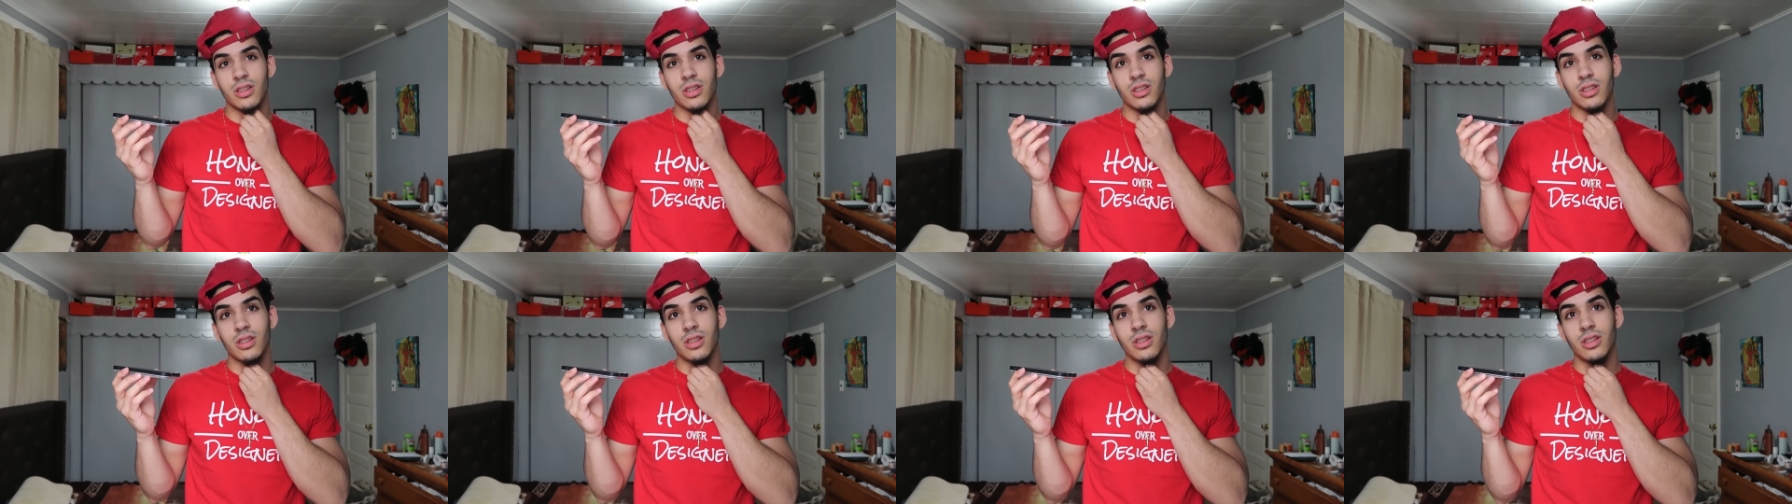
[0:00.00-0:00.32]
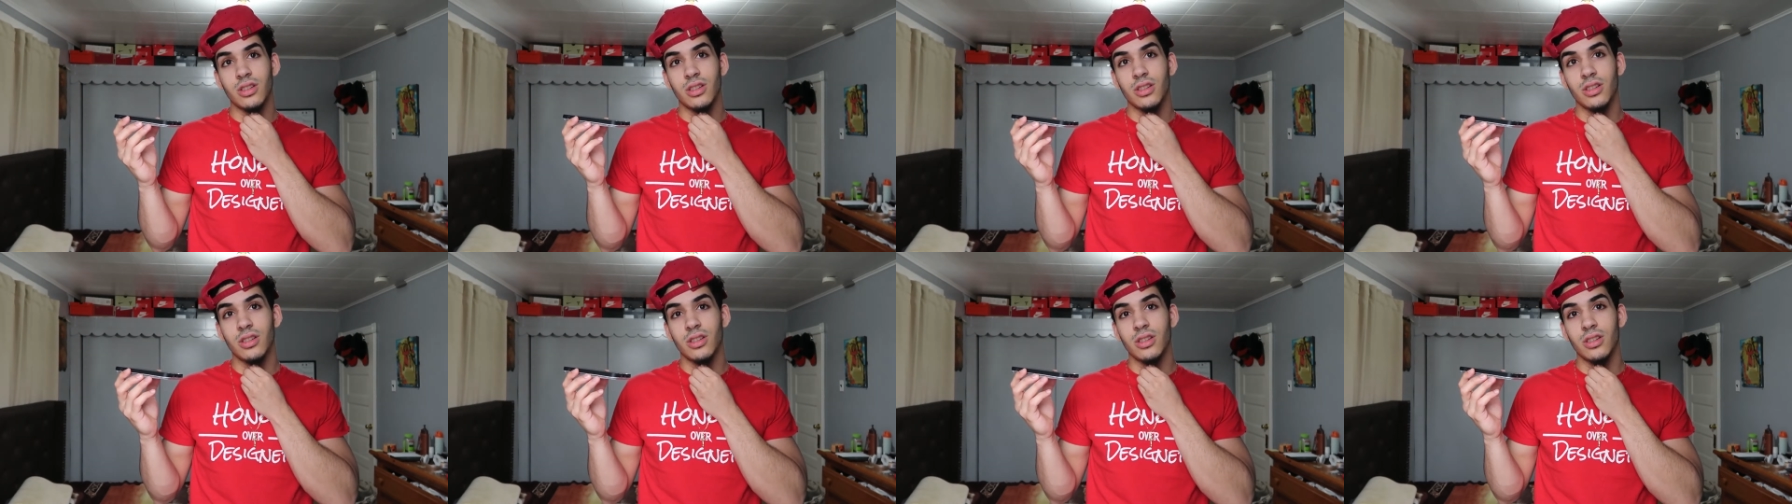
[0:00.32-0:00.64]

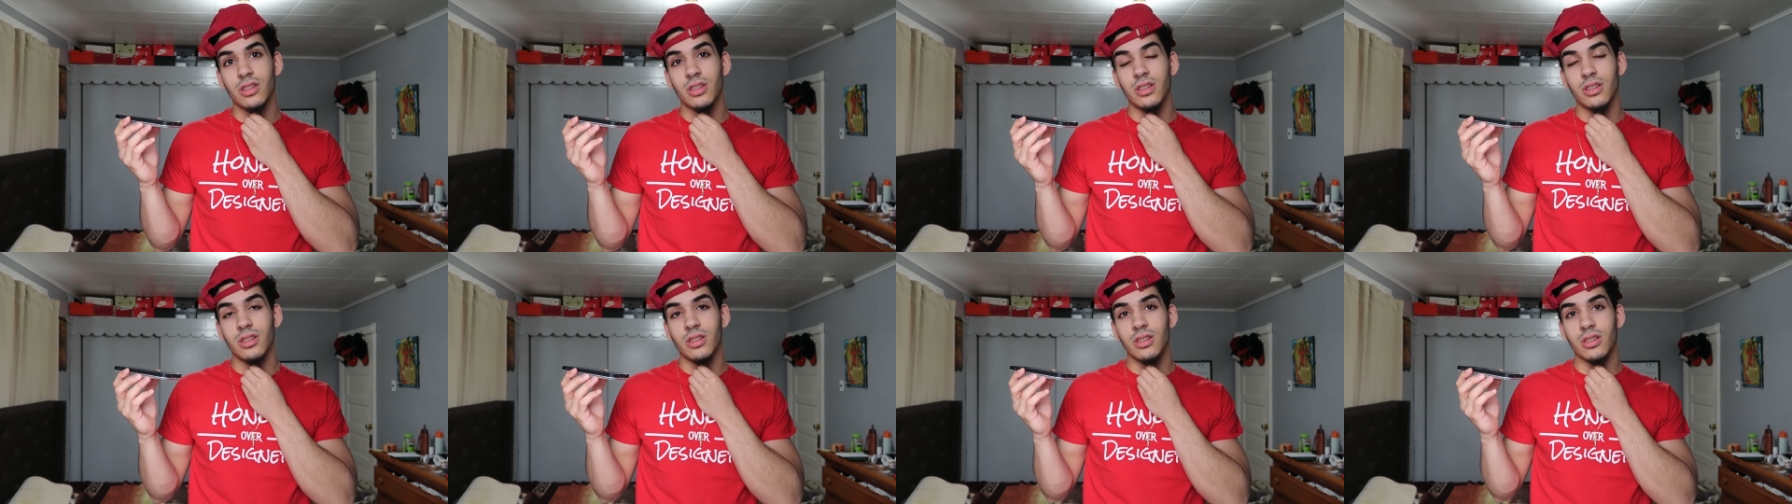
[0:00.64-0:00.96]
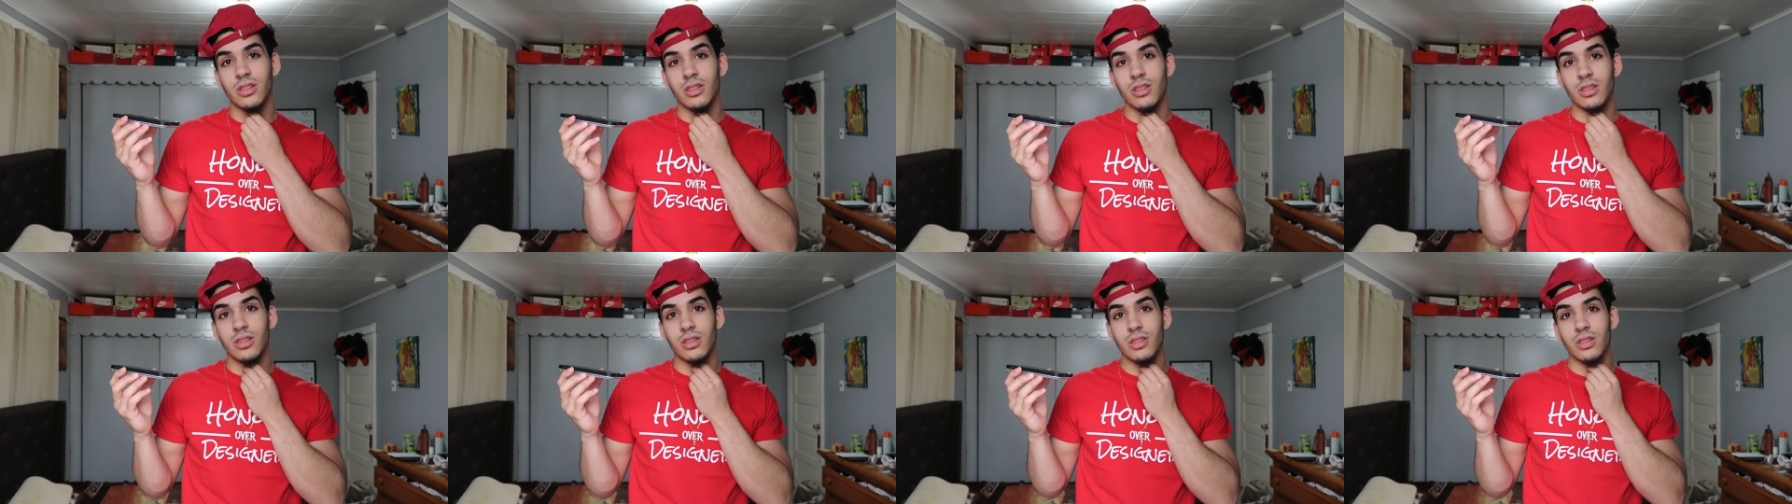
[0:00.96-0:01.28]

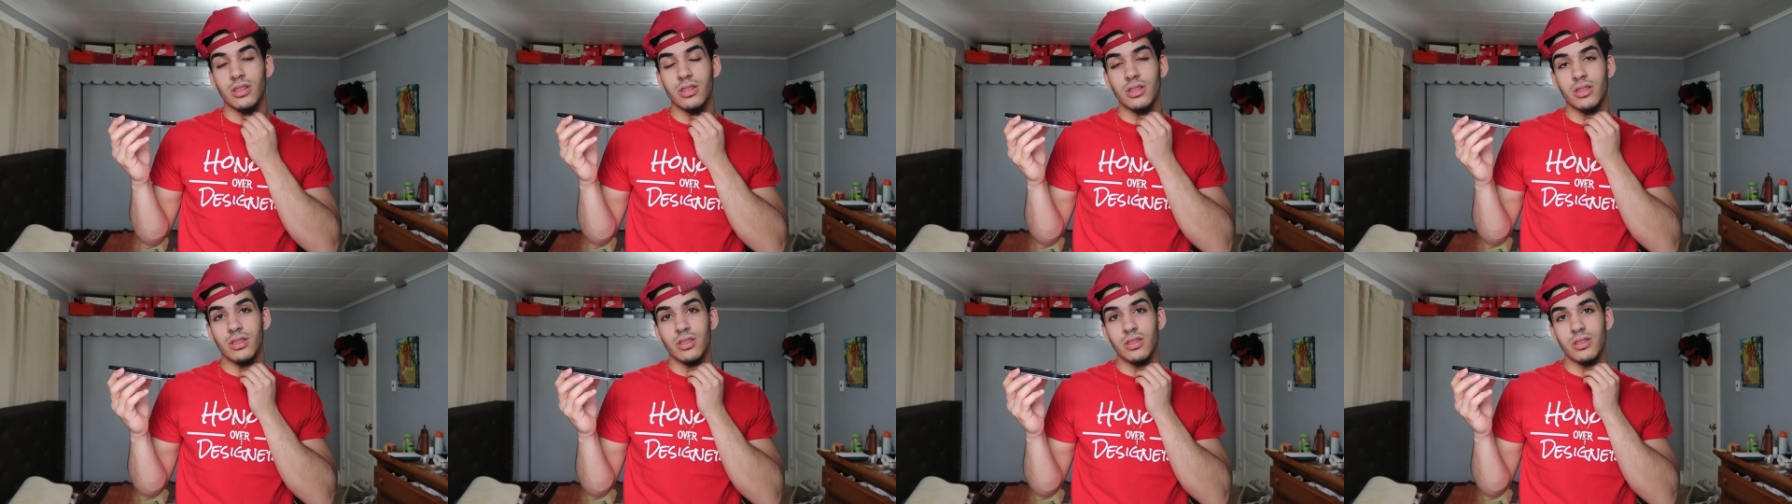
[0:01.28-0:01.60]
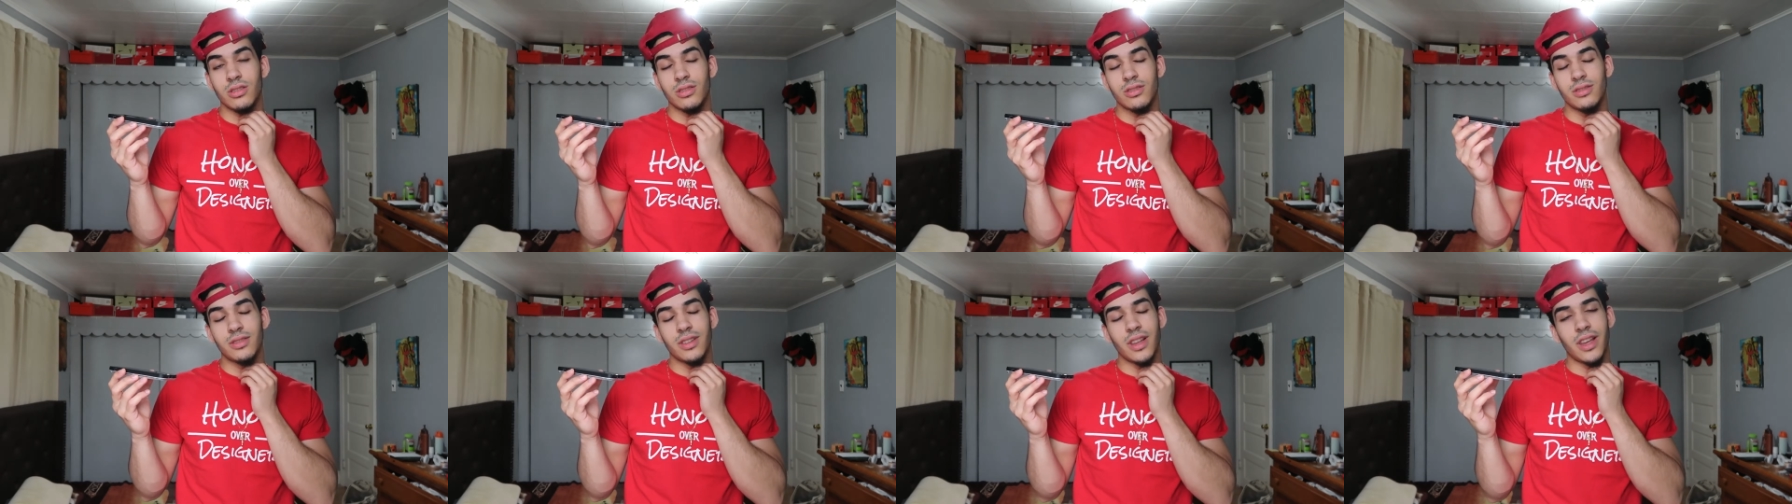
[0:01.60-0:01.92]

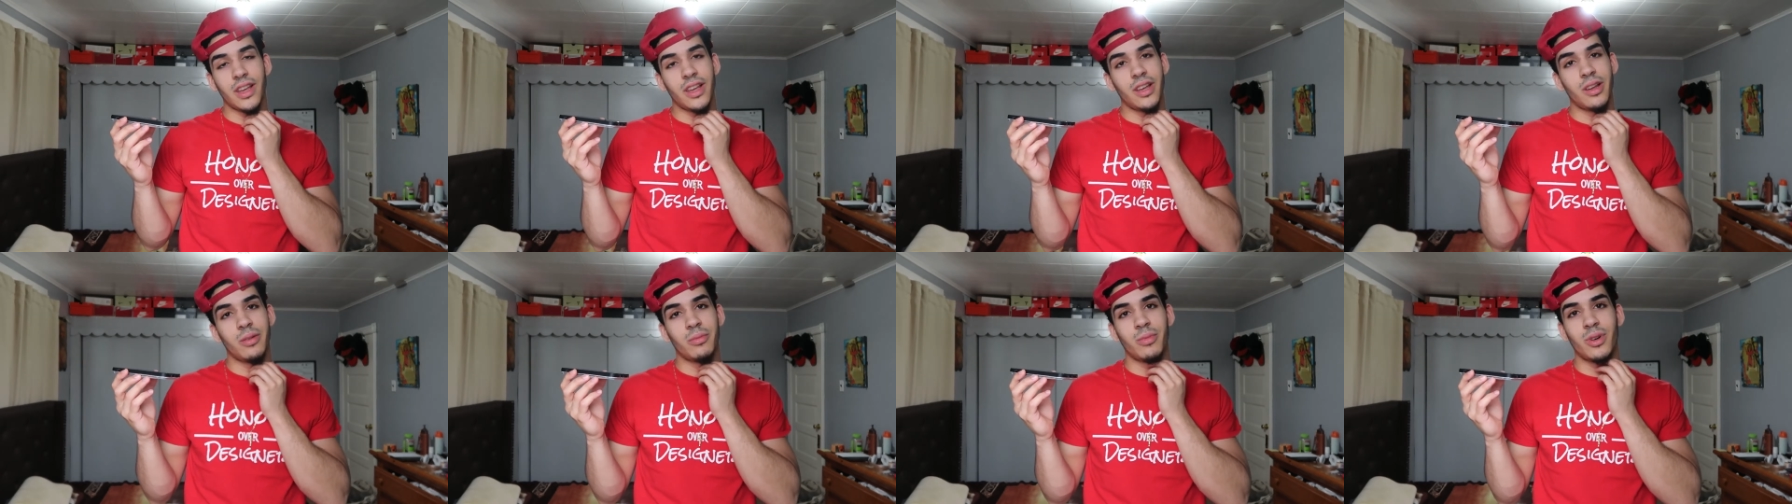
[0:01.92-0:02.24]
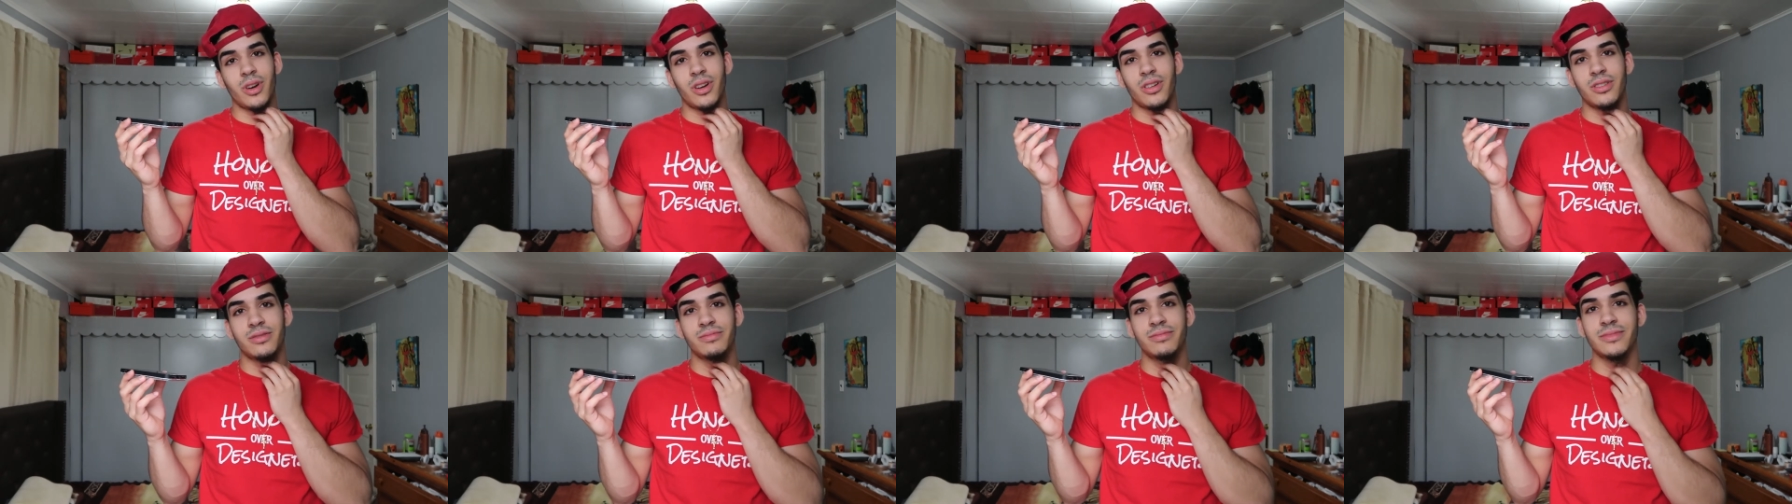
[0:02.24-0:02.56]
have that. Damn,
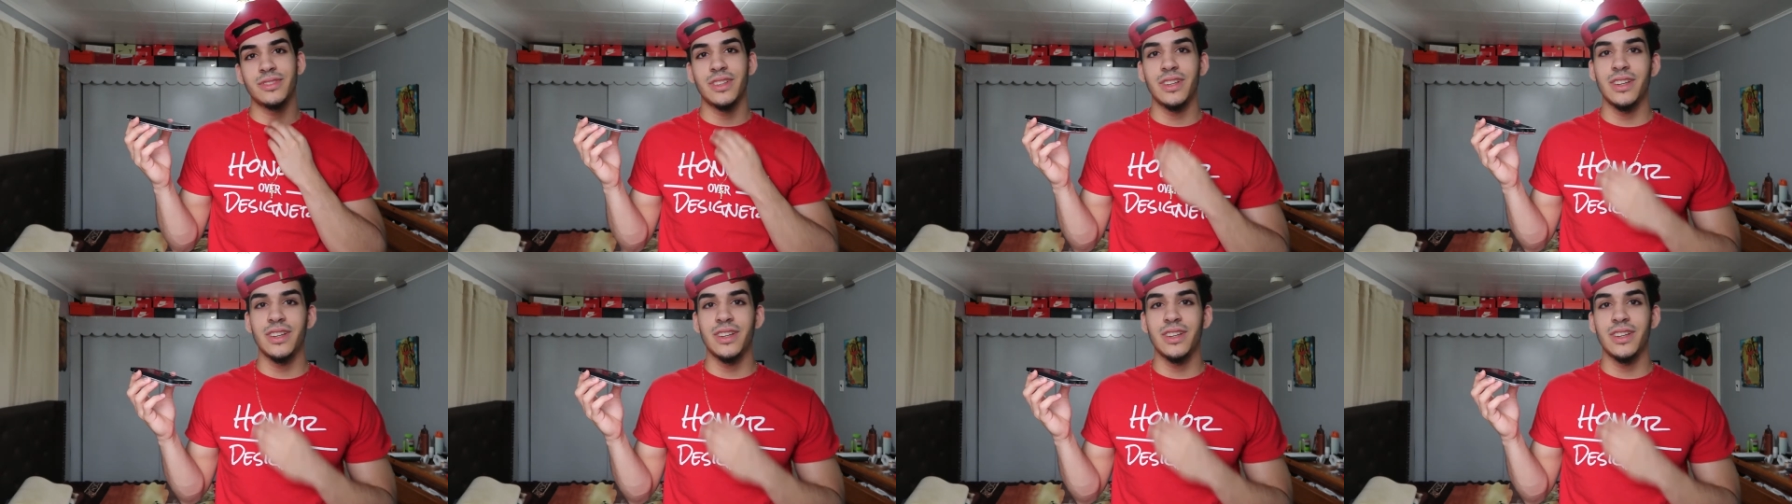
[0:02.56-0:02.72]
bro.